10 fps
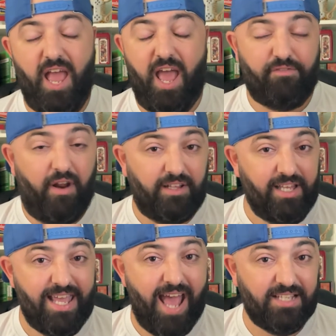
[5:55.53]
And frankly,
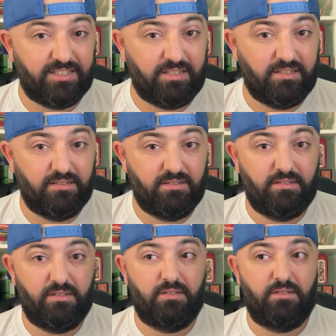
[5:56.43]
he hasn't.
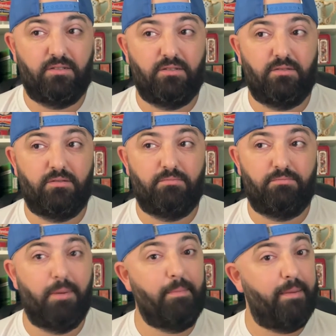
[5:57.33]

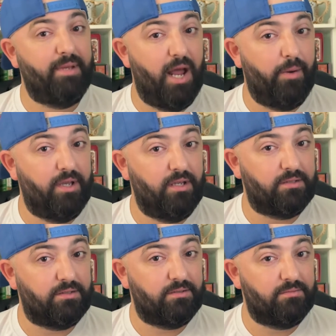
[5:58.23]
But maybe now he
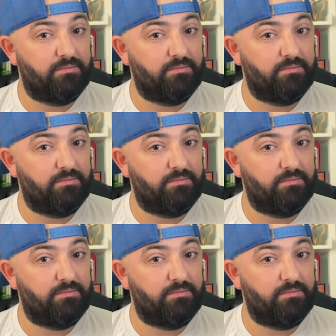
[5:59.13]
is.